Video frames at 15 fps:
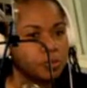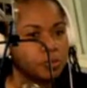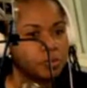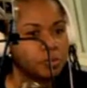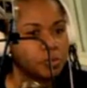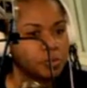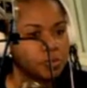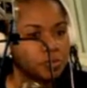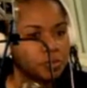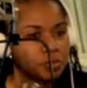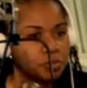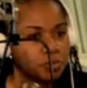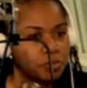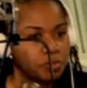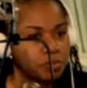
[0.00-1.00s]
has worn
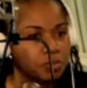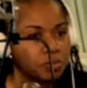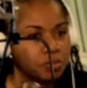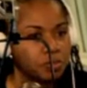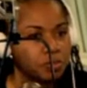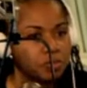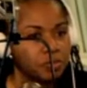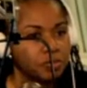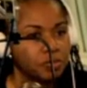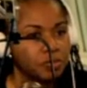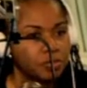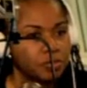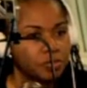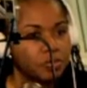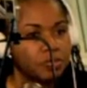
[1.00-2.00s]
an X on her
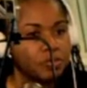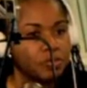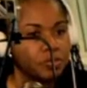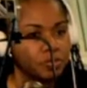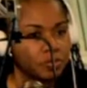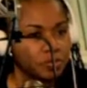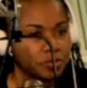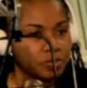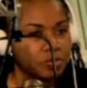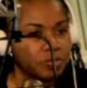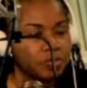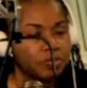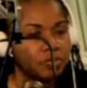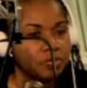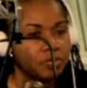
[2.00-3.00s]
back
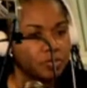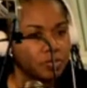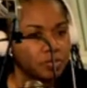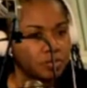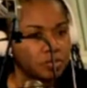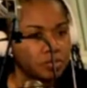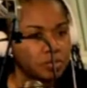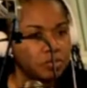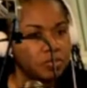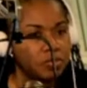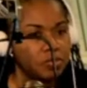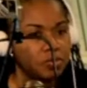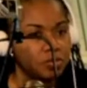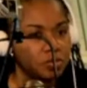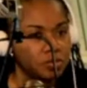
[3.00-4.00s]
since she got in that
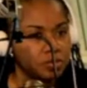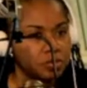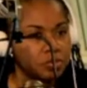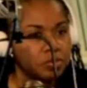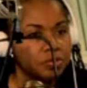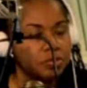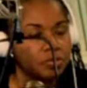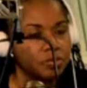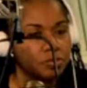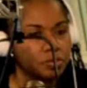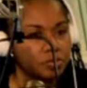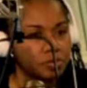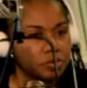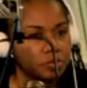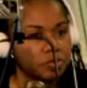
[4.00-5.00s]
office. It
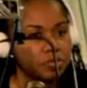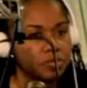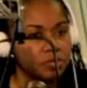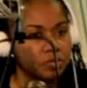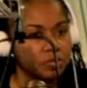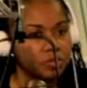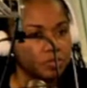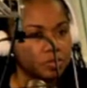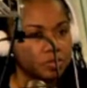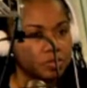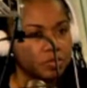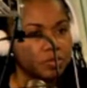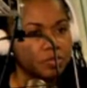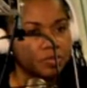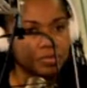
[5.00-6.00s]
has not been
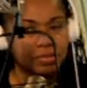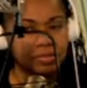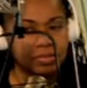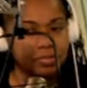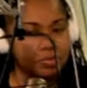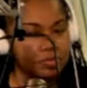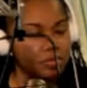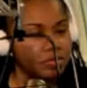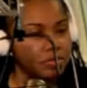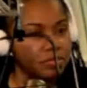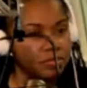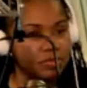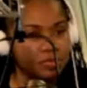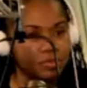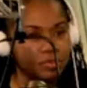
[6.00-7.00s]
easy. What
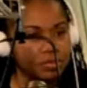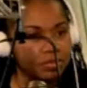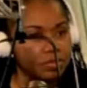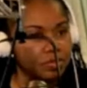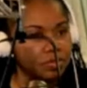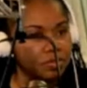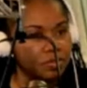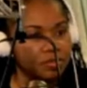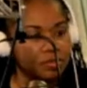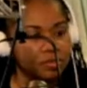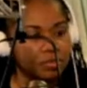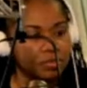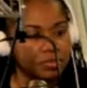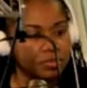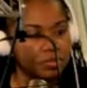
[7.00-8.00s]
the
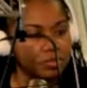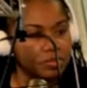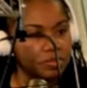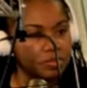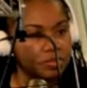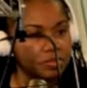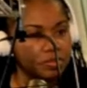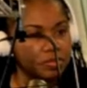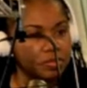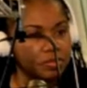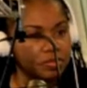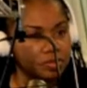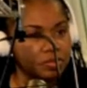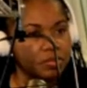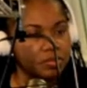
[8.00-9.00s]
climate
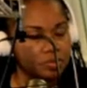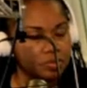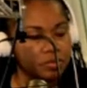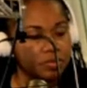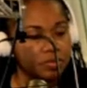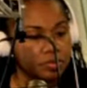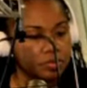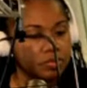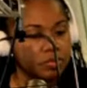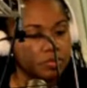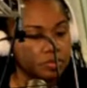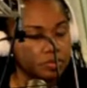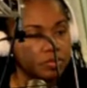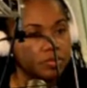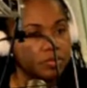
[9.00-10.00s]
of the
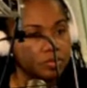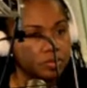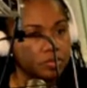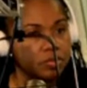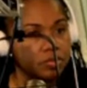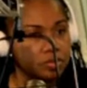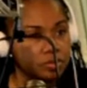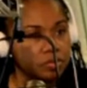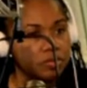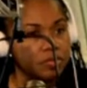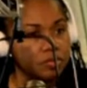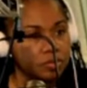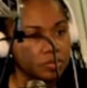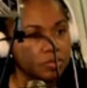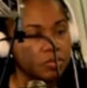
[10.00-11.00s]
other prosecutors
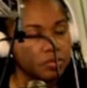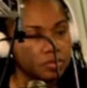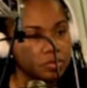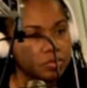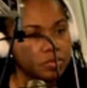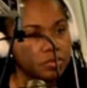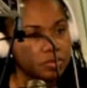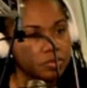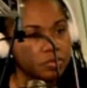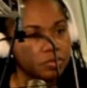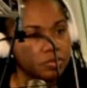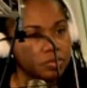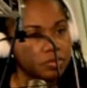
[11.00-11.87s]
there, the other